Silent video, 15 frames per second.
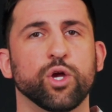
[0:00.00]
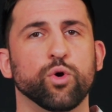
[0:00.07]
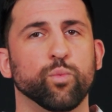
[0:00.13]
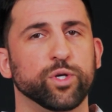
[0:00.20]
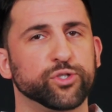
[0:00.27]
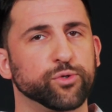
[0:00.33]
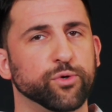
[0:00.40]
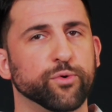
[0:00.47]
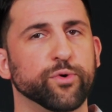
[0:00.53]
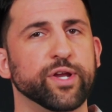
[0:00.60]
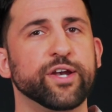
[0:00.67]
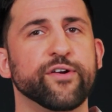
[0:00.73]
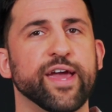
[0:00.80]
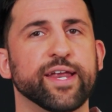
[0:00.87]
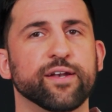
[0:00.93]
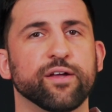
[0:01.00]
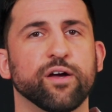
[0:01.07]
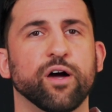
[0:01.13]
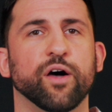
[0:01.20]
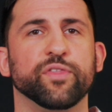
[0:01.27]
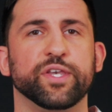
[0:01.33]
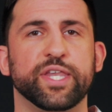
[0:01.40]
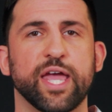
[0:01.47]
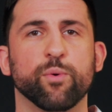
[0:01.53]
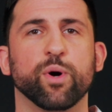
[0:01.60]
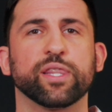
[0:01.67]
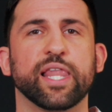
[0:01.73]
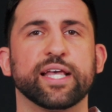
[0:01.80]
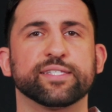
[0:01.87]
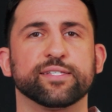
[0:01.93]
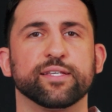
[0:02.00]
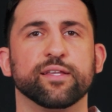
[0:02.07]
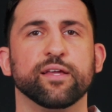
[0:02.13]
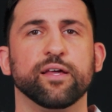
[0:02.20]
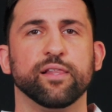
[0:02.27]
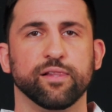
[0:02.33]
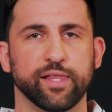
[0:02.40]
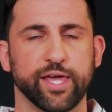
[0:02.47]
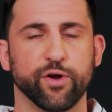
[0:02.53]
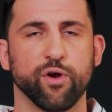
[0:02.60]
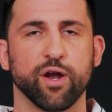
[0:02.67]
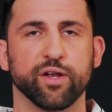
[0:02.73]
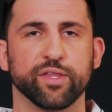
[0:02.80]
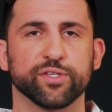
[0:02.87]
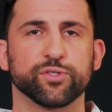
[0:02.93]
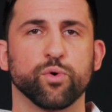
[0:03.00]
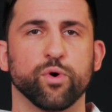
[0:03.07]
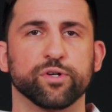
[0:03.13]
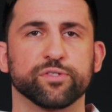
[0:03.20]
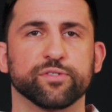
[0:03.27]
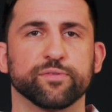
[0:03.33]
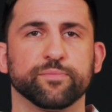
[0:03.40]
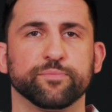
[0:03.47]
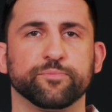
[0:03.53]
which we'll reiterate on the day one lesson later on in this course.